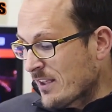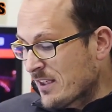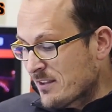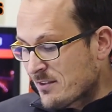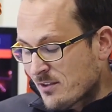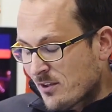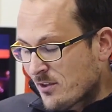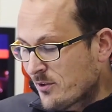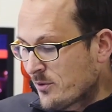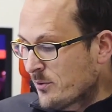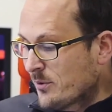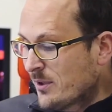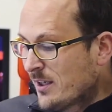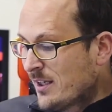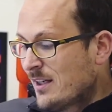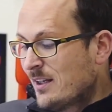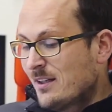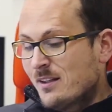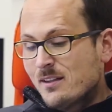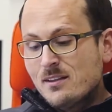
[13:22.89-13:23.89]
So
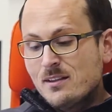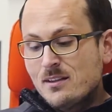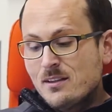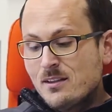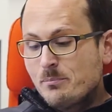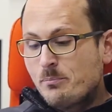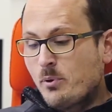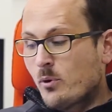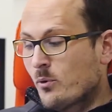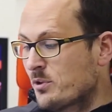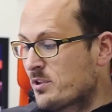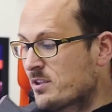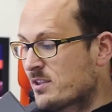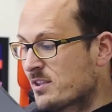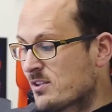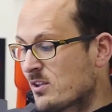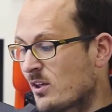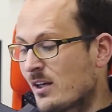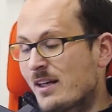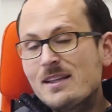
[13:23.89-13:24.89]
the Porsche
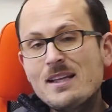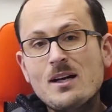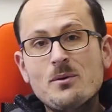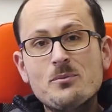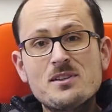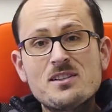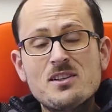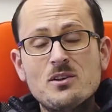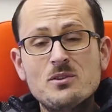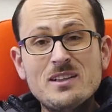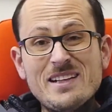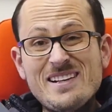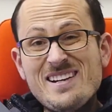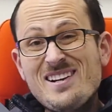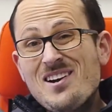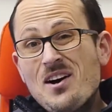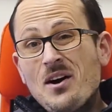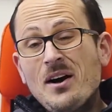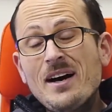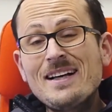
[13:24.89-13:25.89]
design, that was only
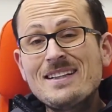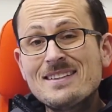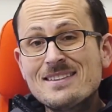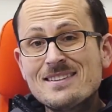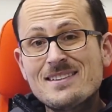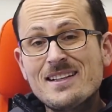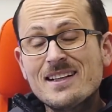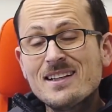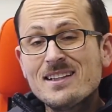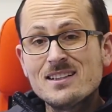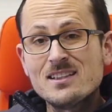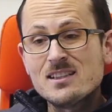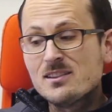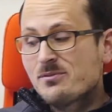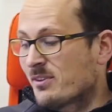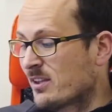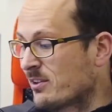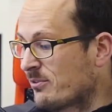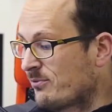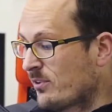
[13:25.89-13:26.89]
nine seconds
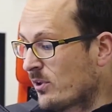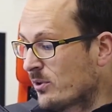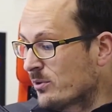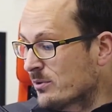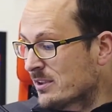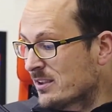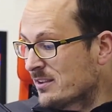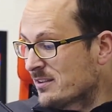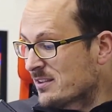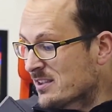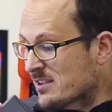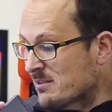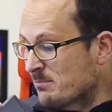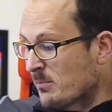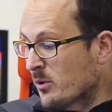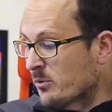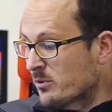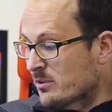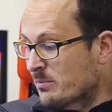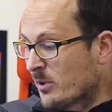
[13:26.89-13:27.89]
for the folder,
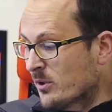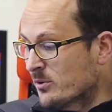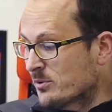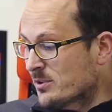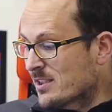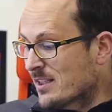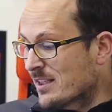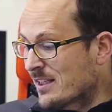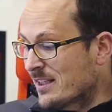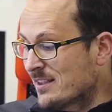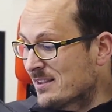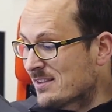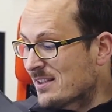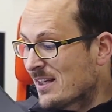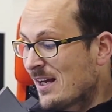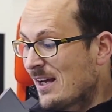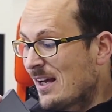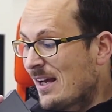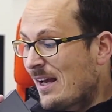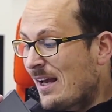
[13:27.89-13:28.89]
smoked most things,
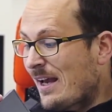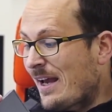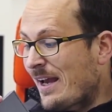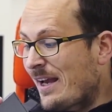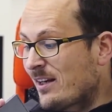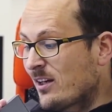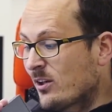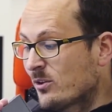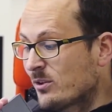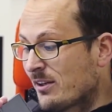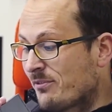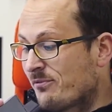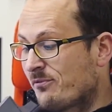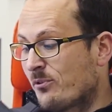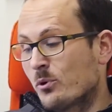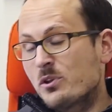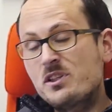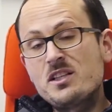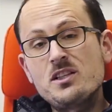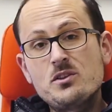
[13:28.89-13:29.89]
and only
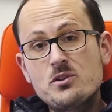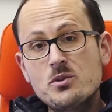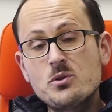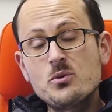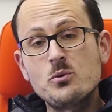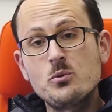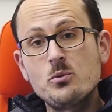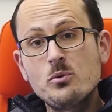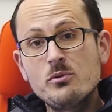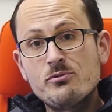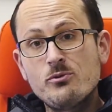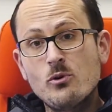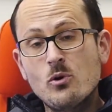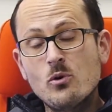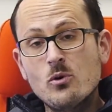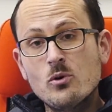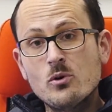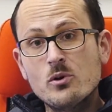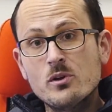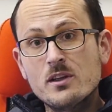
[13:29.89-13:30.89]
42
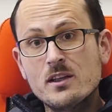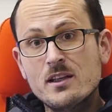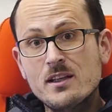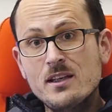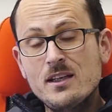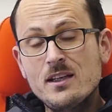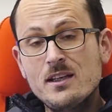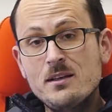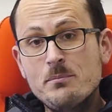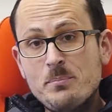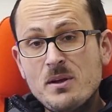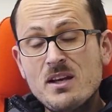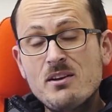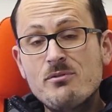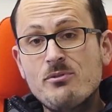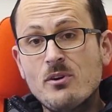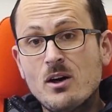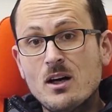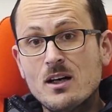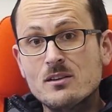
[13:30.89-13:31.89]
for the big
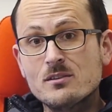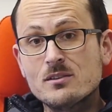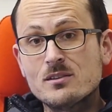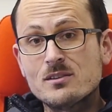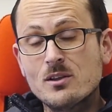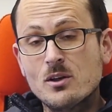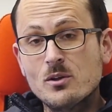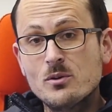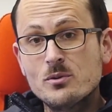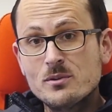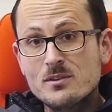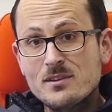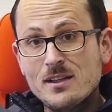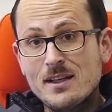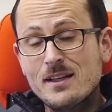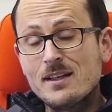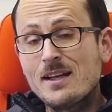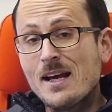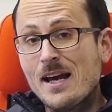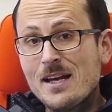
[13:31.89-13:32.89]
file. So
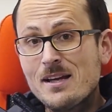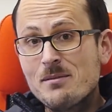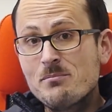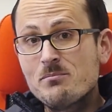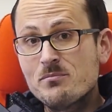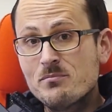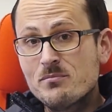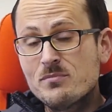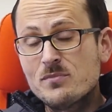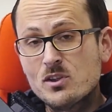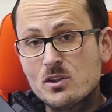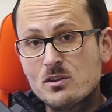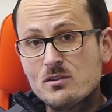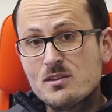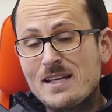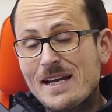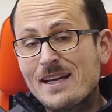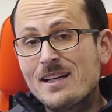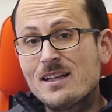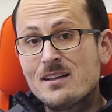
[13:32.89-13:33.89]
it came
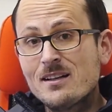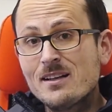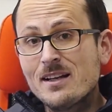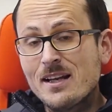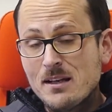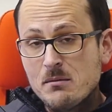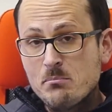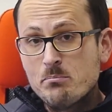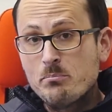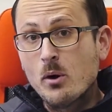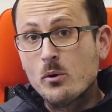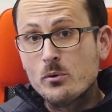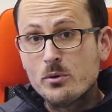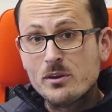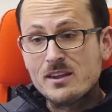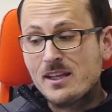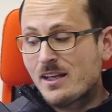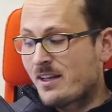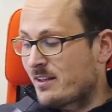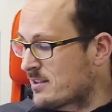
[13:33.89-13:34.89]
second in
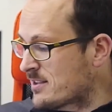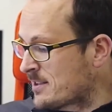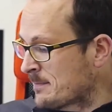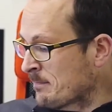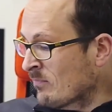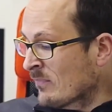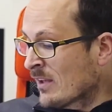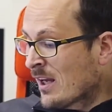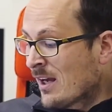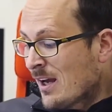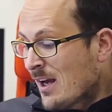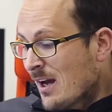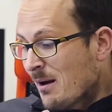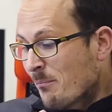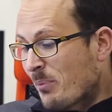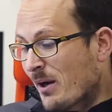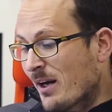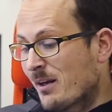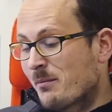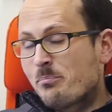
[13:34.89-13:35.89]
both tests.
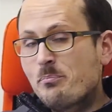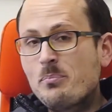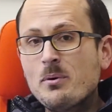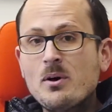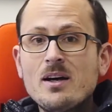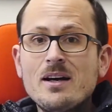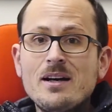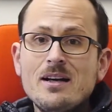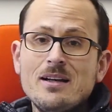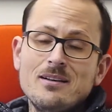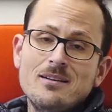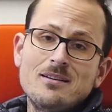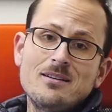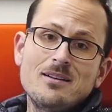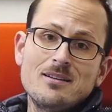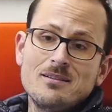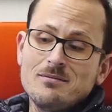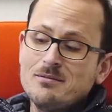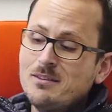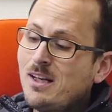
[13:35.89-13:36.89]
But by
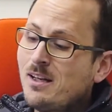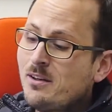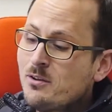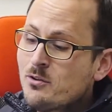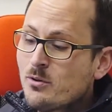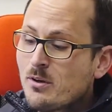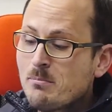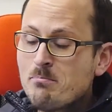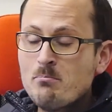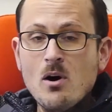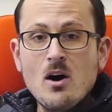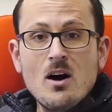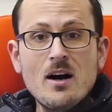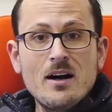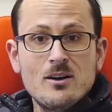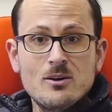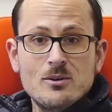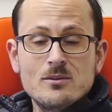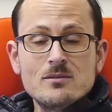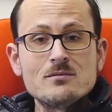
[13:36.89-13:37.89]
a country
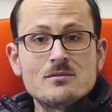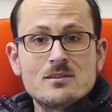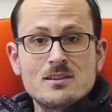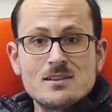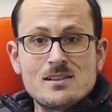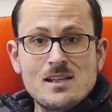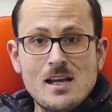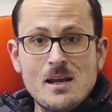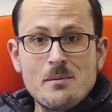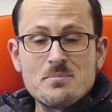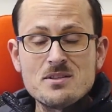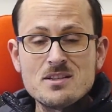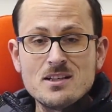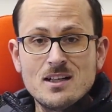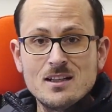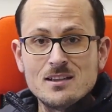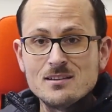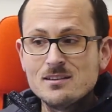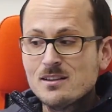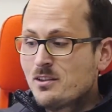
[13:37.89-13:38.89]
mile, the
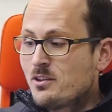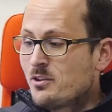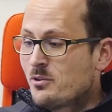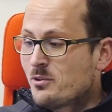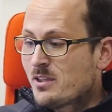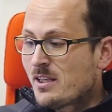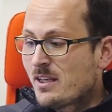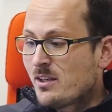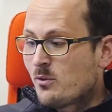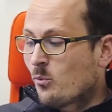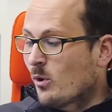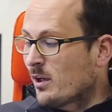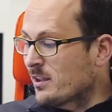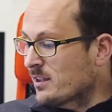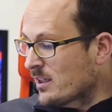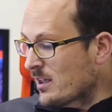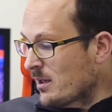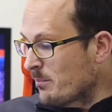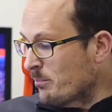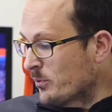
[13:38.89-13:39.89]
Samsung, the new T1
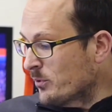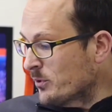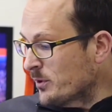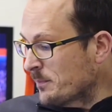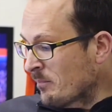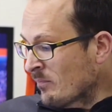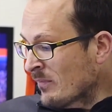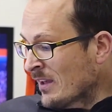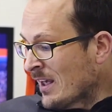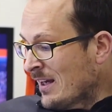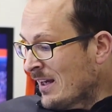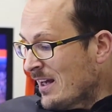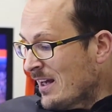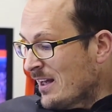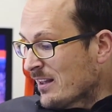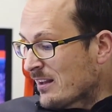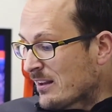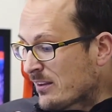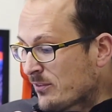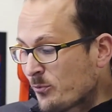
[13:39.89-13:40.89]
that I bought,
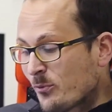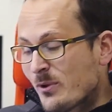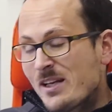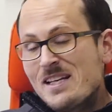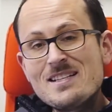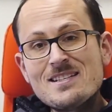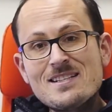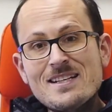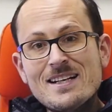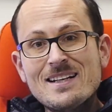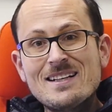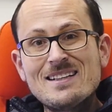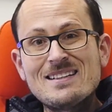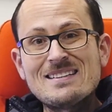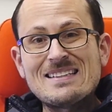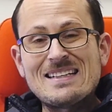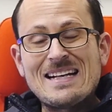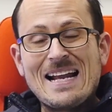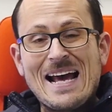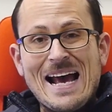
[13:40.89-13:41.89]
three
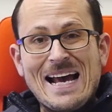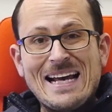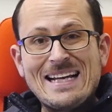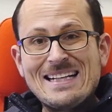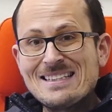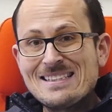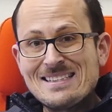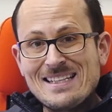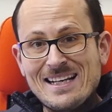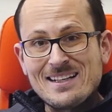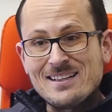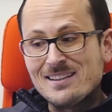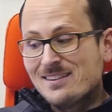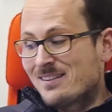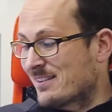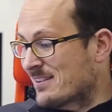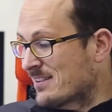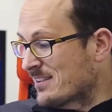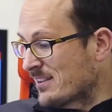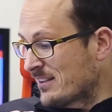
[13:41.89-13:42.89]
seconds and eight
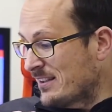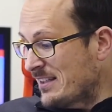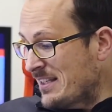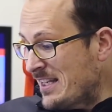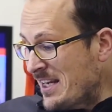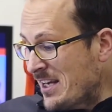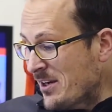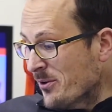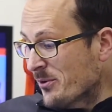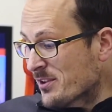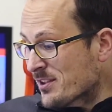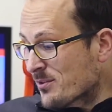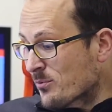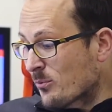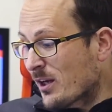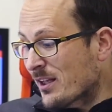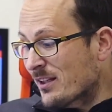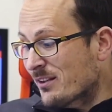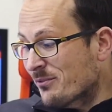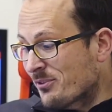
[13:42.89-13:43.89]
seconds. The nearest
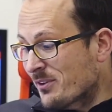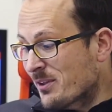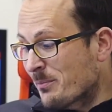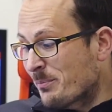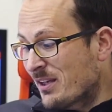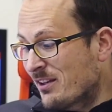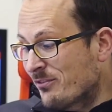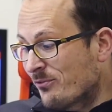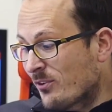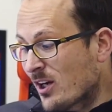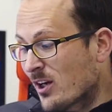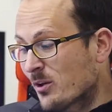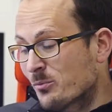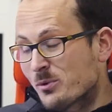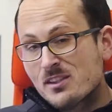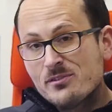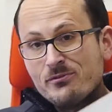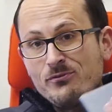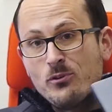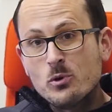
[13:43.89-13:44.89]
one for the big file
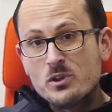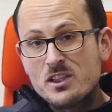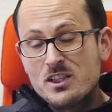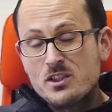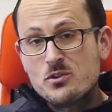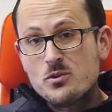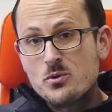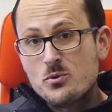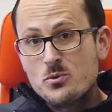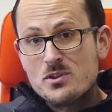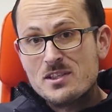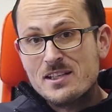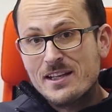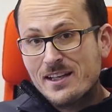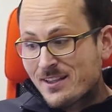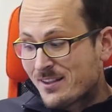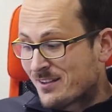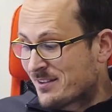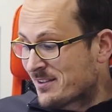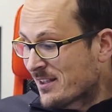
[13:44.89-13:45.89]
was 42
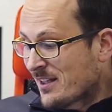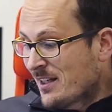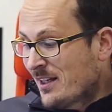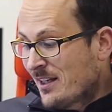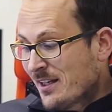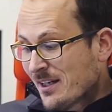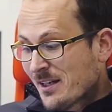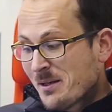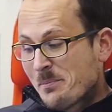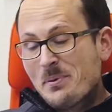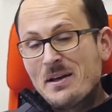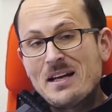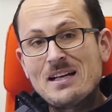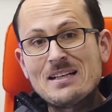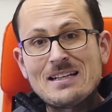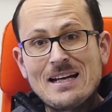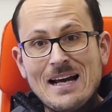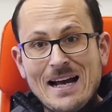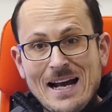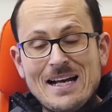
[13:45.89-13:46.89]
seconds
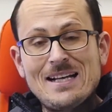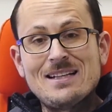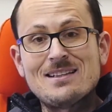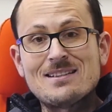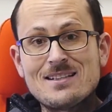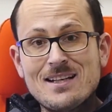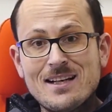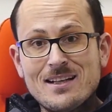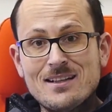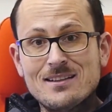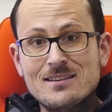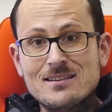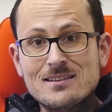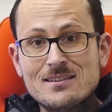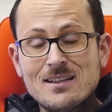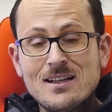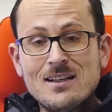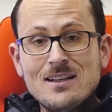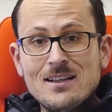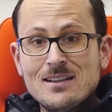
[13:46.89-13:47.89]
compared to eight
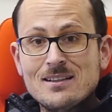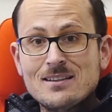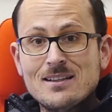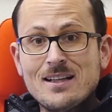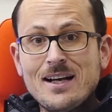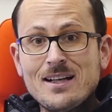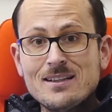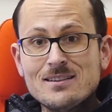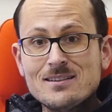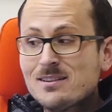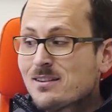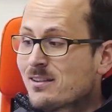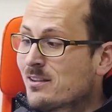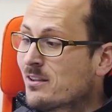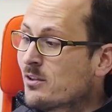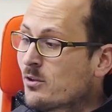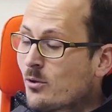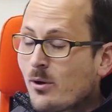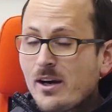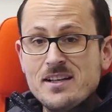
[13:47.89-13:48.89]
seconds. That's
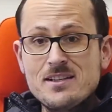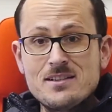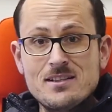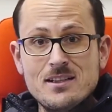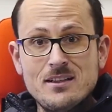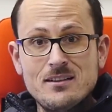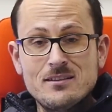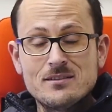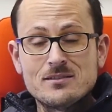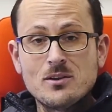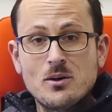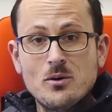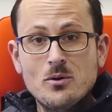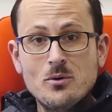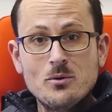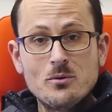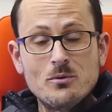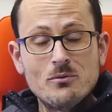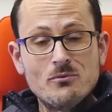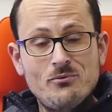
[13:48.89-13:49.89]
crazy.
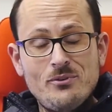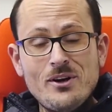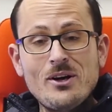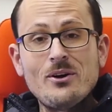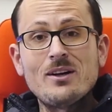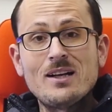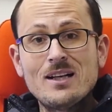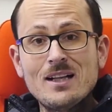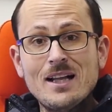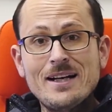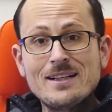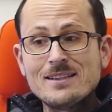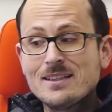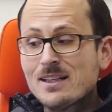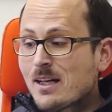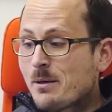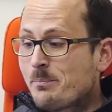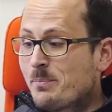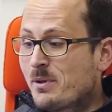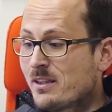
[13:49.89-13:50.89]
So very glad
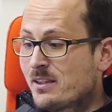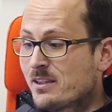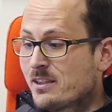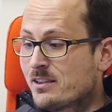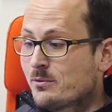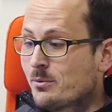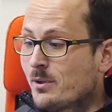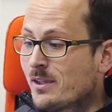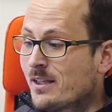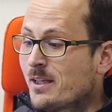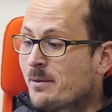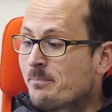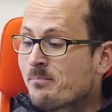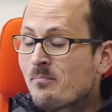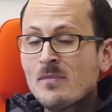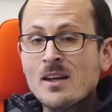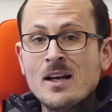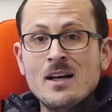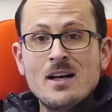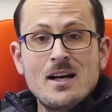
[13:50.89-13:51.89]
that I picked this one
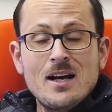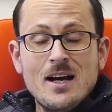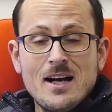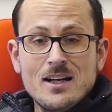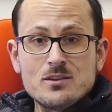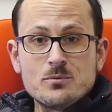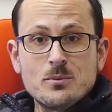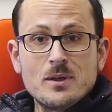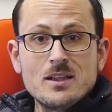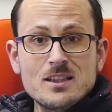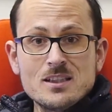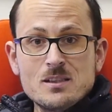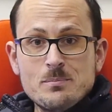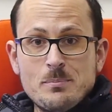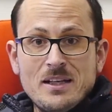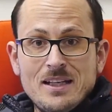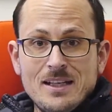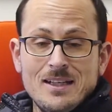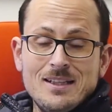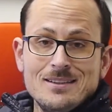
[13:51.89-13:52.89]
up, as well as
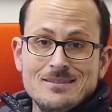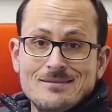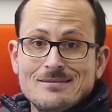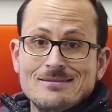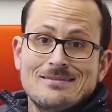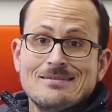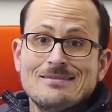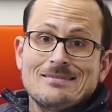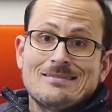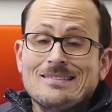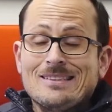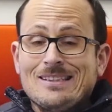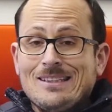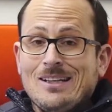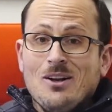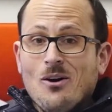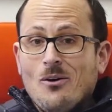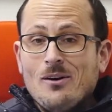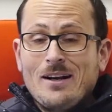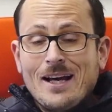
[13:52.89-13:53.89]
being
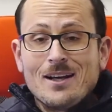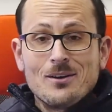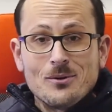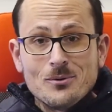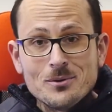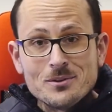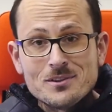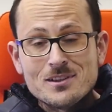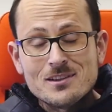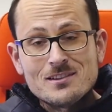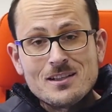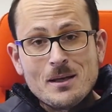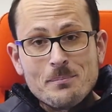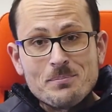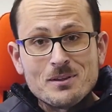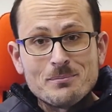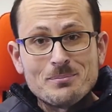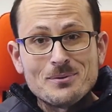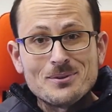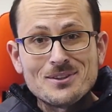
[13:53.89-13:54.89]
not at all
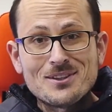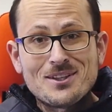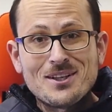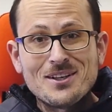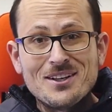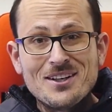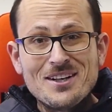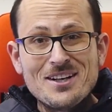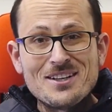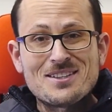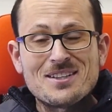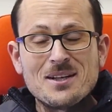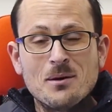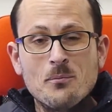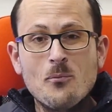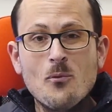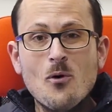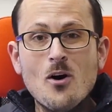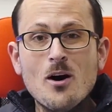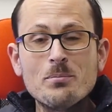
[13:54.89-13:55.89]
susceptible to
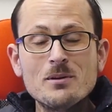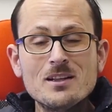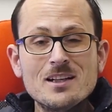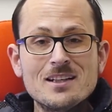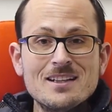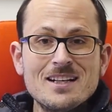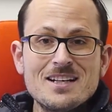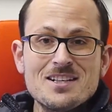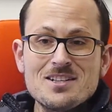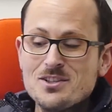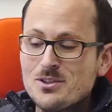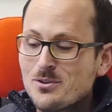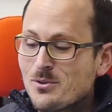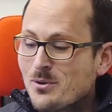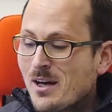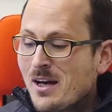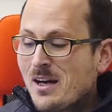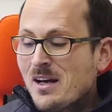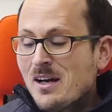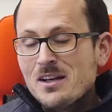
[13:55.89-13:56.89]
some wobble unless you,
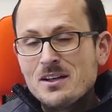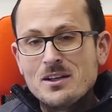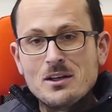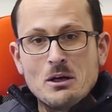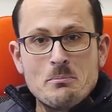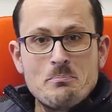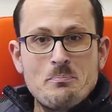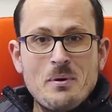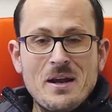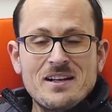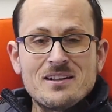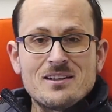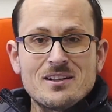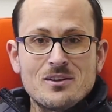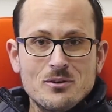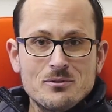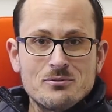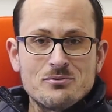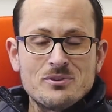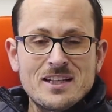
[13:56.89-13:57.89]
you know, bent it
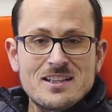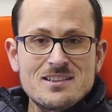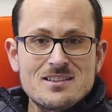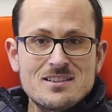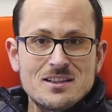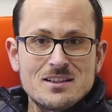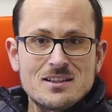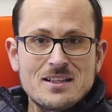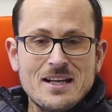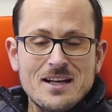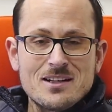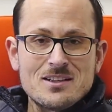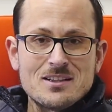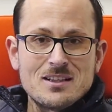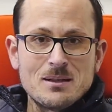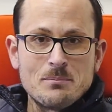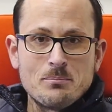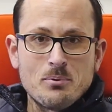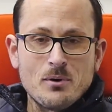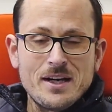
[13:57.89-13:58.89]
or flexed it to
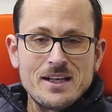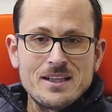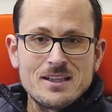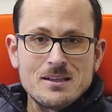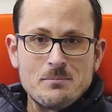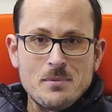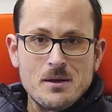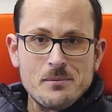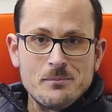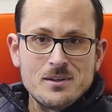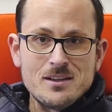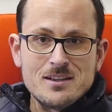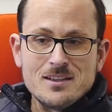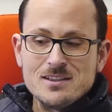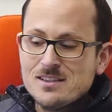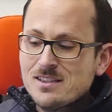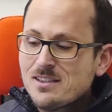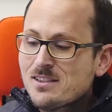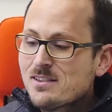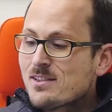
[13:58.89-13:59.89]
actually break the memory
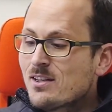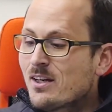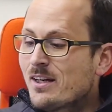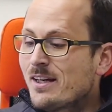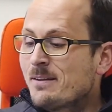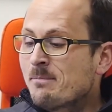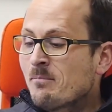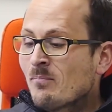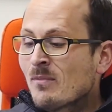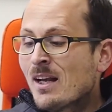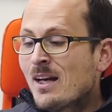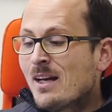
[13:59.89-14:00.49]
that's inside.